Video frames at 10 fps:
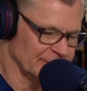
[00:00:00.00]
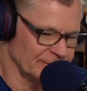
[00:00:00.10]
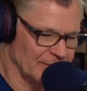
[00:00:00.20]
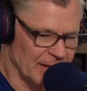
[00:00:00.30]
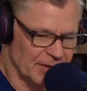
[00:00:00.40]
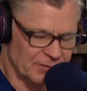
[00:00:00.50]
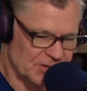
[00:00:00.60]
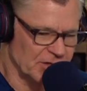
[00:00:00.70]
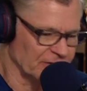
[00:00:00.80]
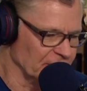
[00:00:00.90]
maybe
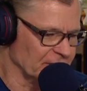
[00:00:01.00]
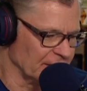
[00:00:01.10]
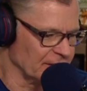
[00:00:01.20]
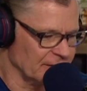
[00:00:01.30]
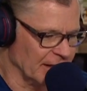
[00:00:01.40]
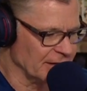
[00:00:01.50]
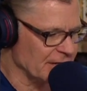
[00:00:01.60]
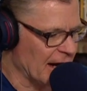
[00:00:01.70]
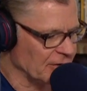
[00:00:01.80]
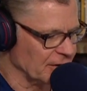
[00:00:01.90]
was different than getting
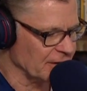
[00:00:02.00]
tackled in